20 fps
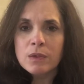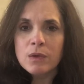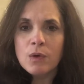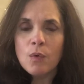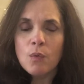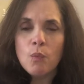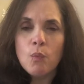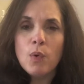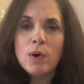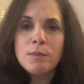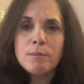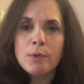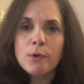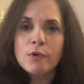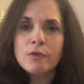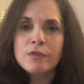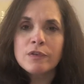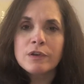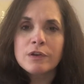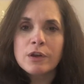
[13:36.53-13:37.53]
one
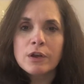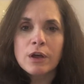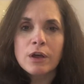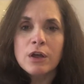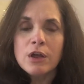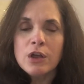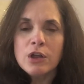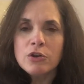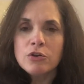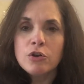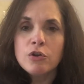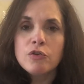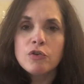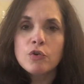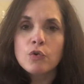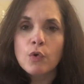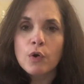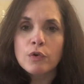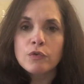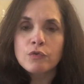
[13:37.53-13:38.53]
person to do the
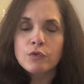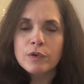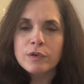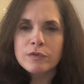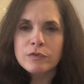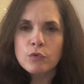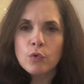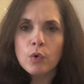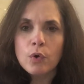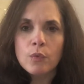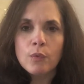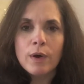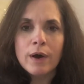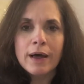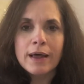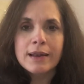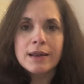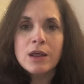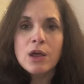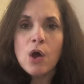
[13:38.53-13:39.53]
grocery store
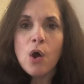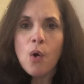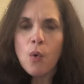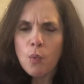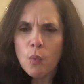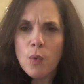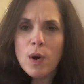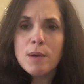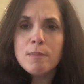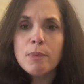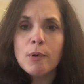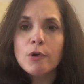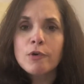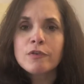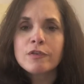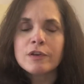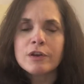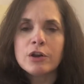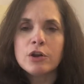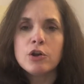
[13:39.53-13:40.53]
run, one
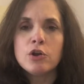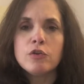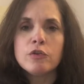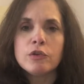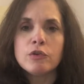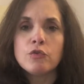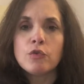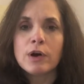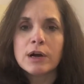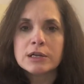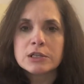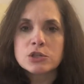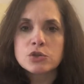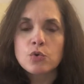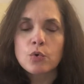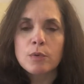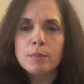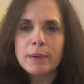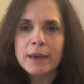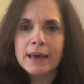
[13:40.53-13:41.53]
person to do the
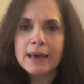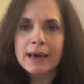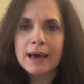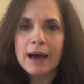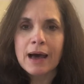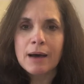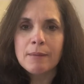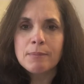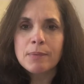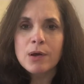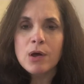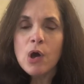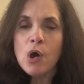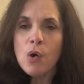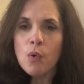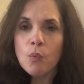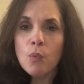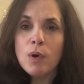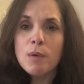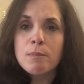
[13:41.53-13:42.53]
drugstore pickup,
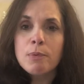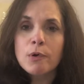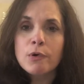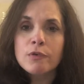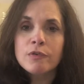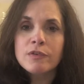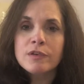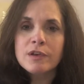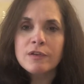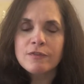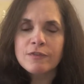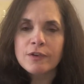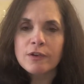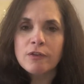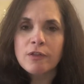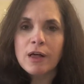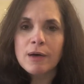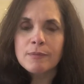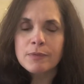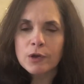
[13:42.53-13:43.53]
one person to fill
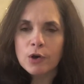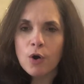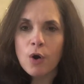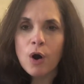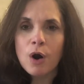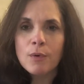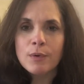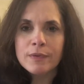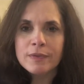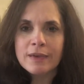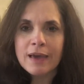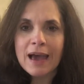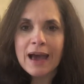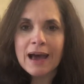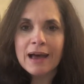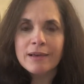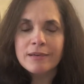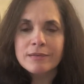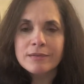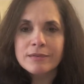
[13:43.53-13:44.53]
up the car with
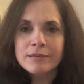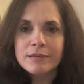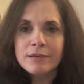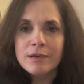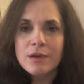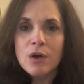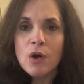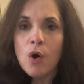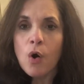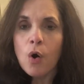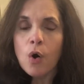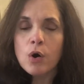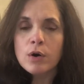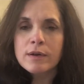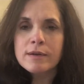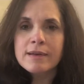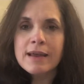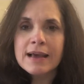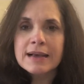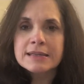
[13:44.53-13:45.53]
gas, or to
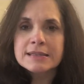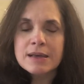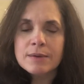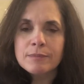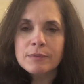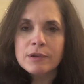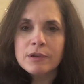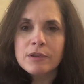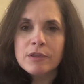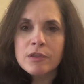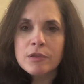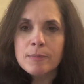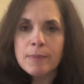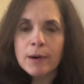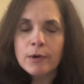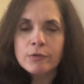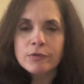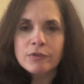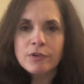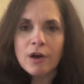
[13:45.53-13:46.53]
take something to the
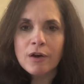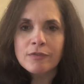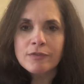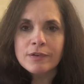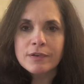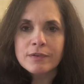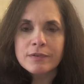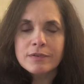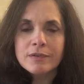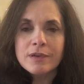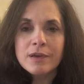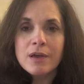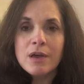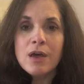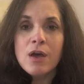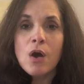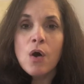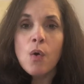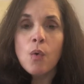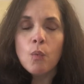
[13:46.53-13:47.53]
post office.
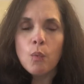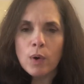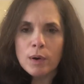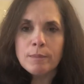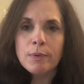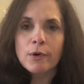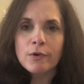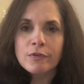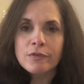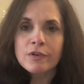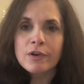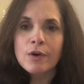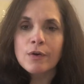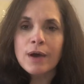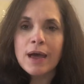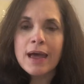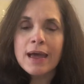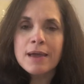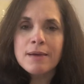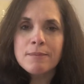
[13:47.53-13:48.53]
One person,
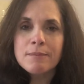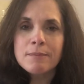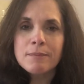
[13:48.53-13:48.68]
okay?